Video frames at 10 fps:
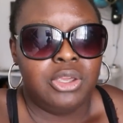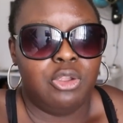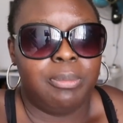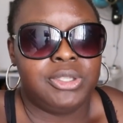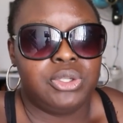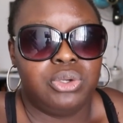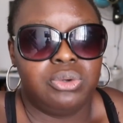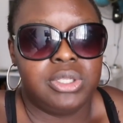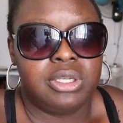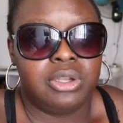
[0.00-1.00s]
You know, my
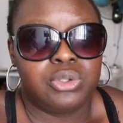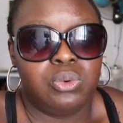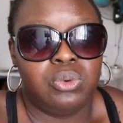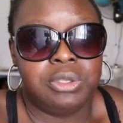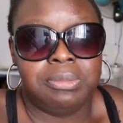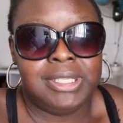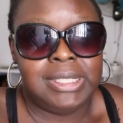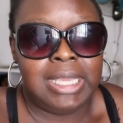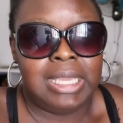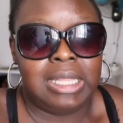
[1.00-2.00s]
security guard's calling me
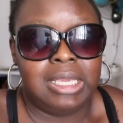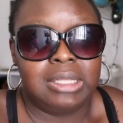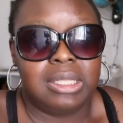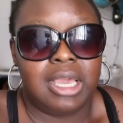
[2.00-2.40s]
saying like,